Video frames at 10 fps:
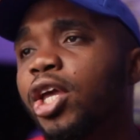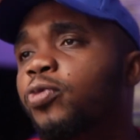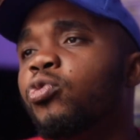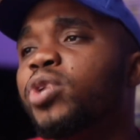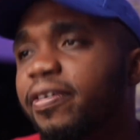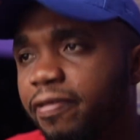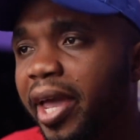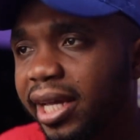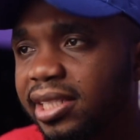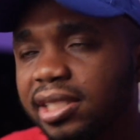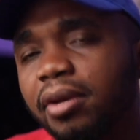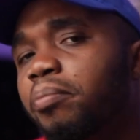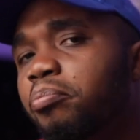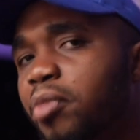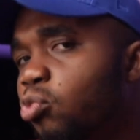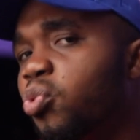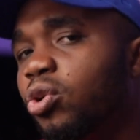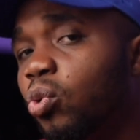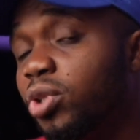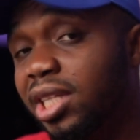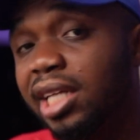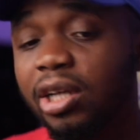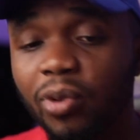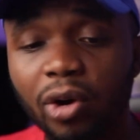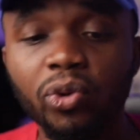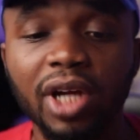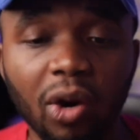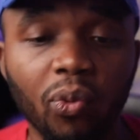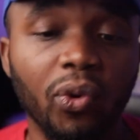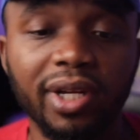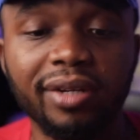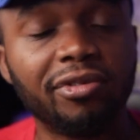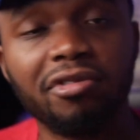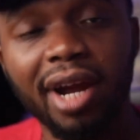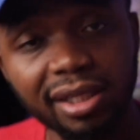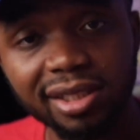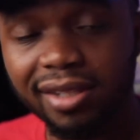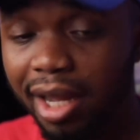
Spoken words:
If we dey vex, make we go start our own award, right?